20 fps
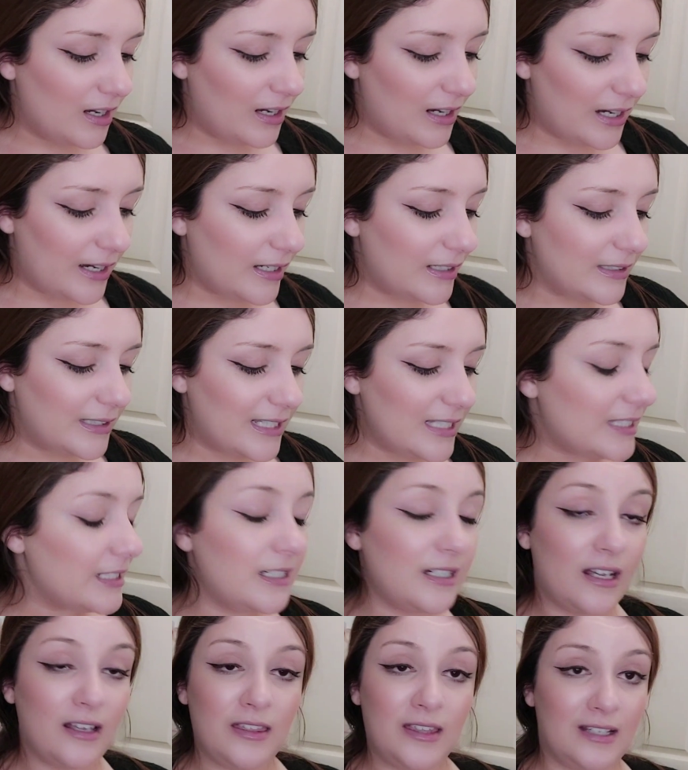And there's
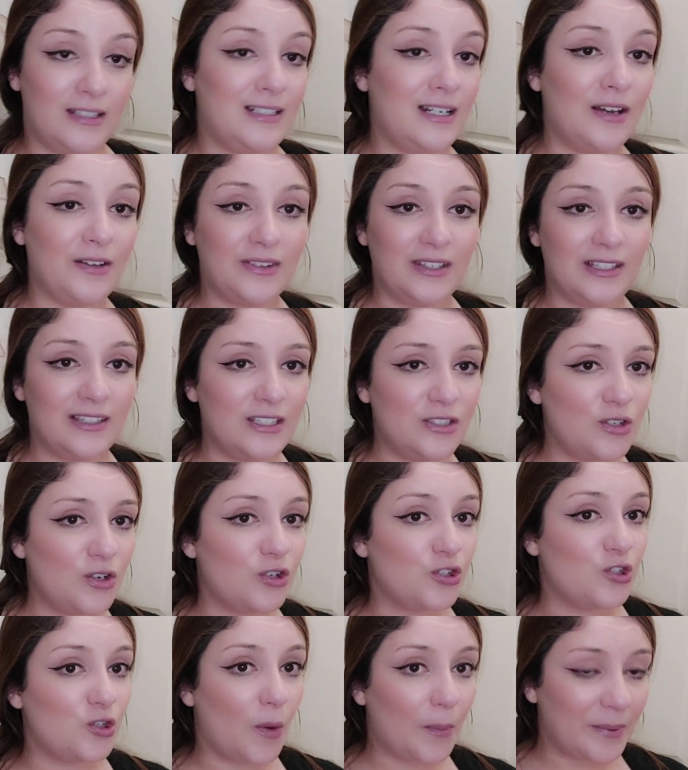nothing down there. There's no
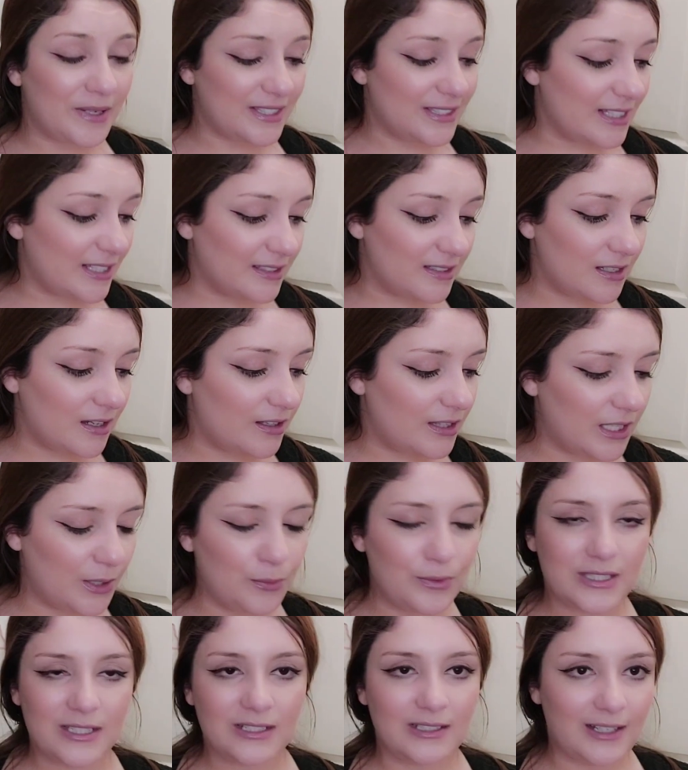shopping center. There
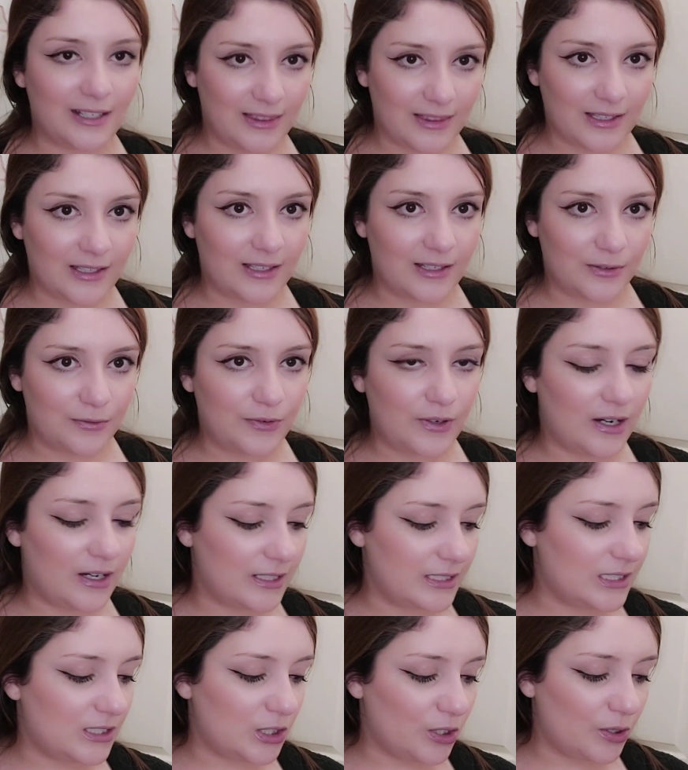was nothing for
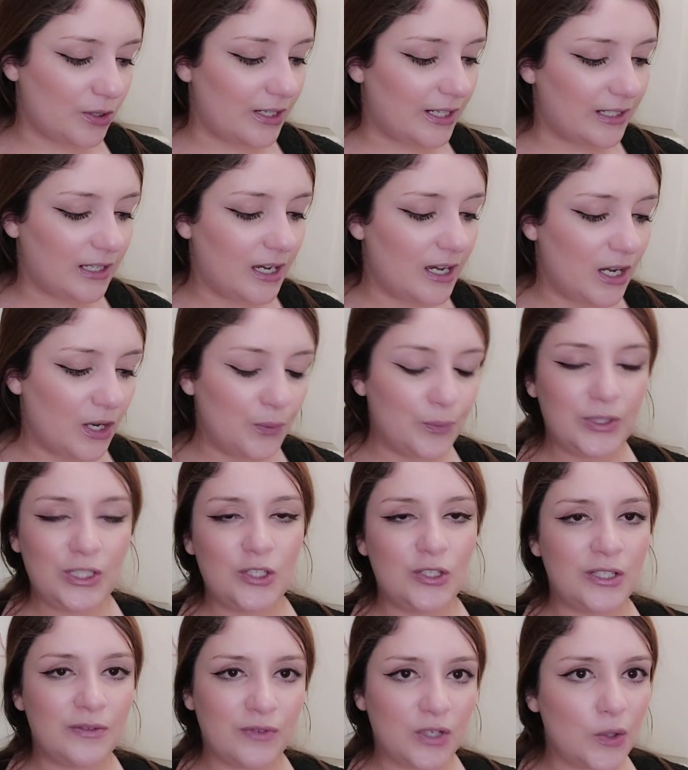us to go. Like, we
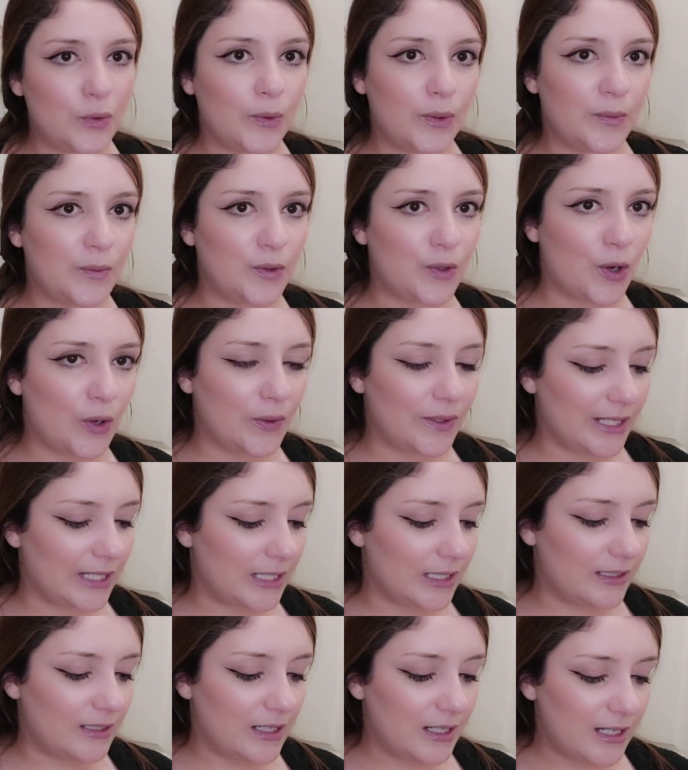didn't even know where we were
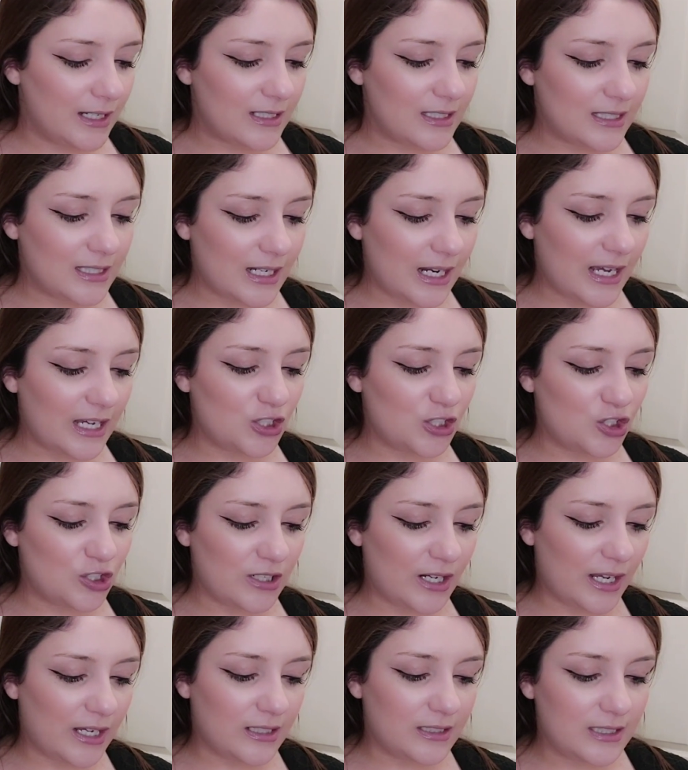going. /
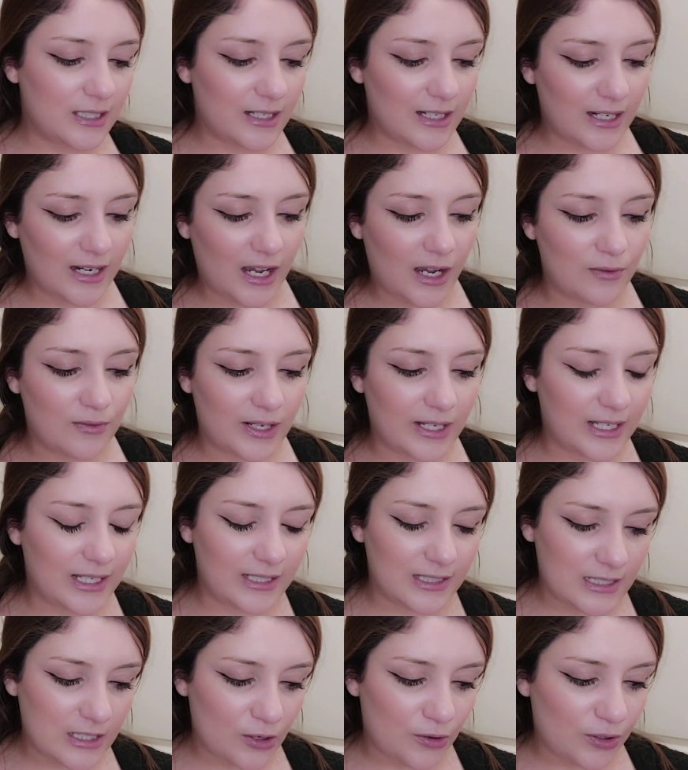like, didn't have like
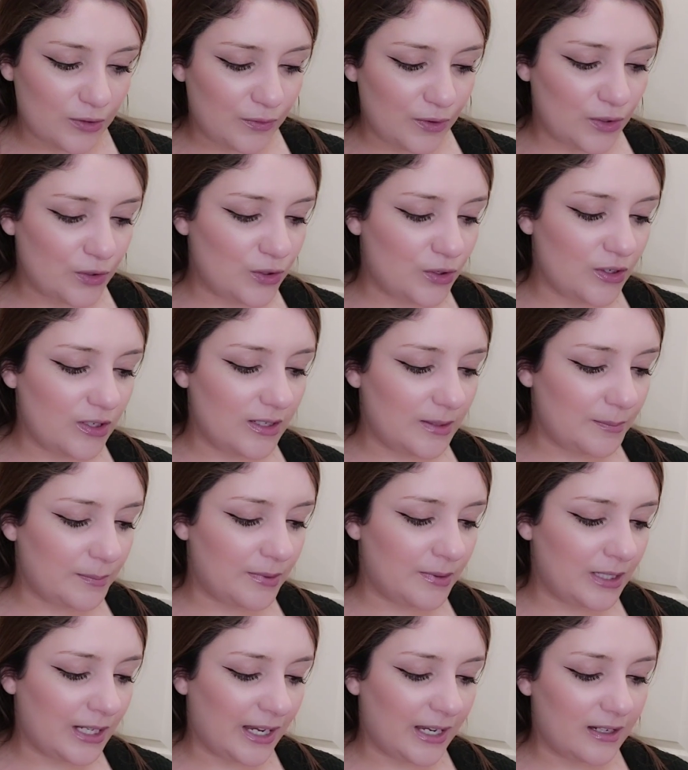internet on the phone. Couldn't
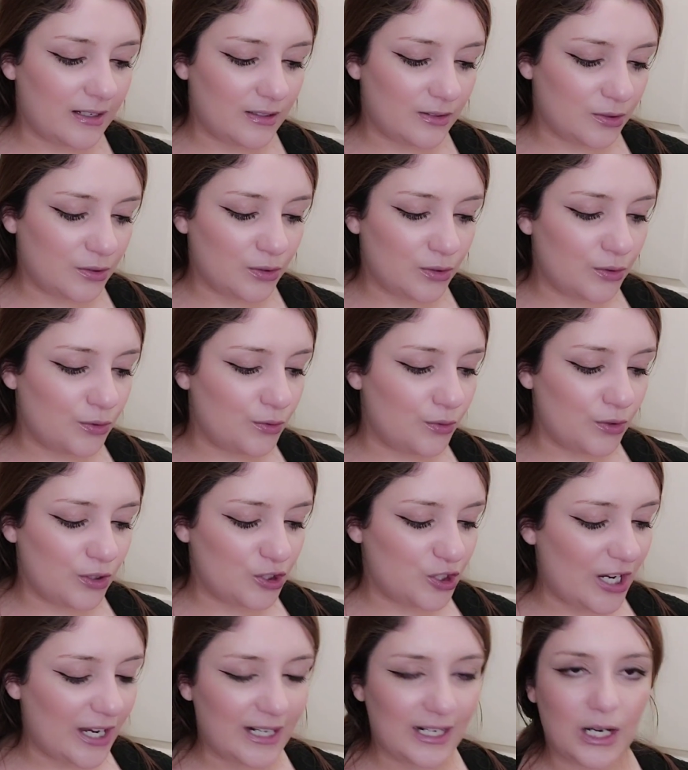like Google or
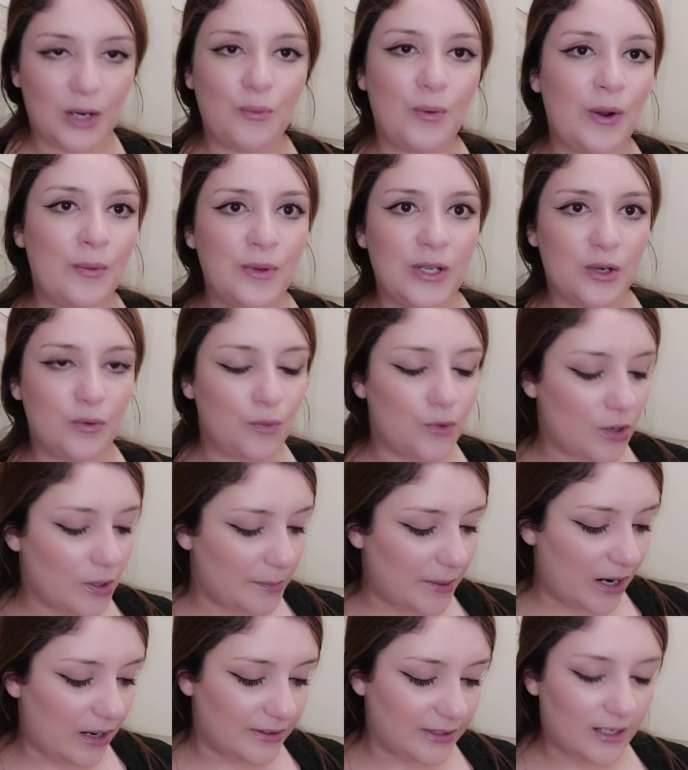check like where we could walk
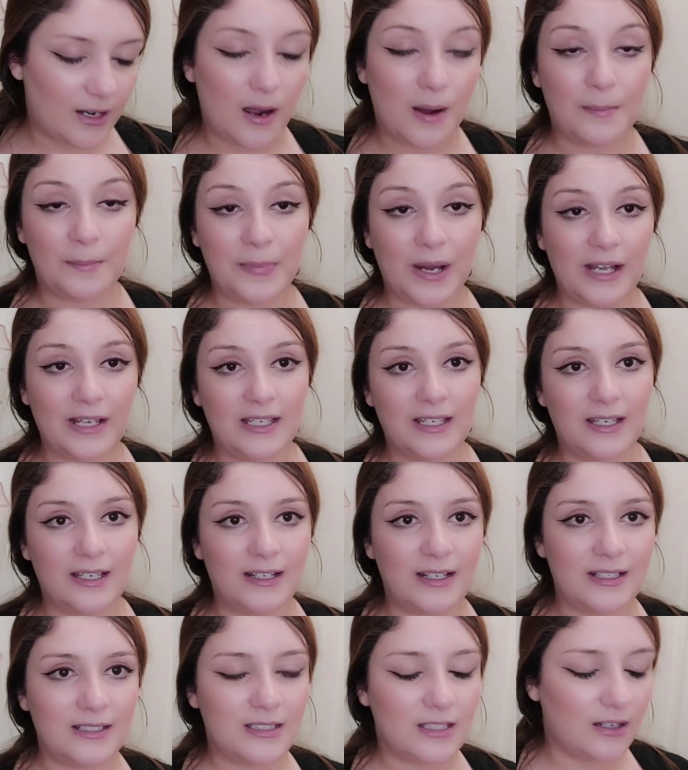about and then come back here
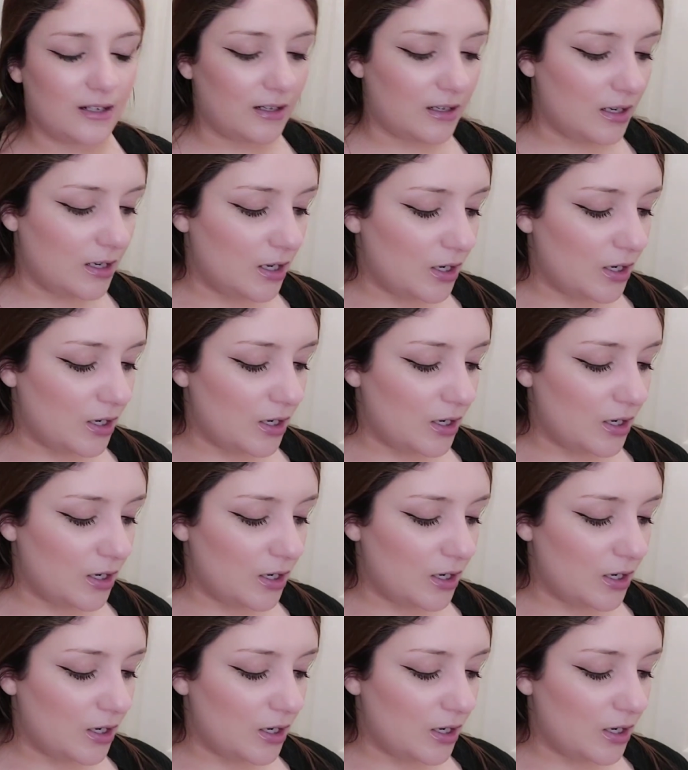later.